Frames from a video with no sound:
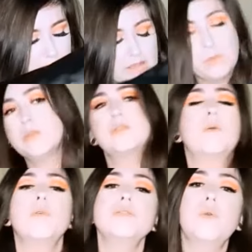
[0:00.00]
There
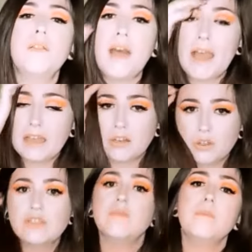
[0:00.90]
was one that had
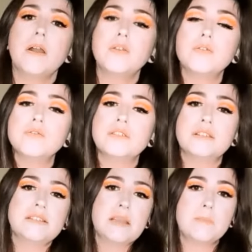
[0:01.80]
lots of buckles and
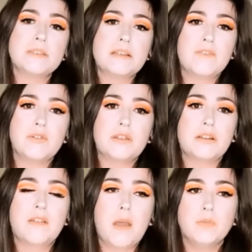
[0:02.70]
zips and everything
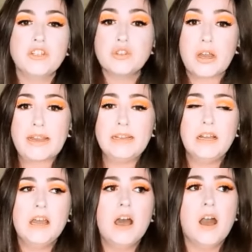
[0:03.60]
like that, which is great.
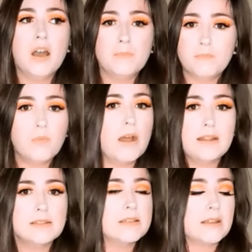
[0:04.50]
I'm well
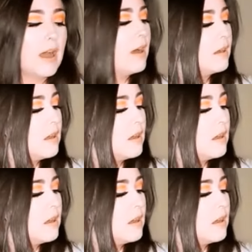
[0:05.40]
into that.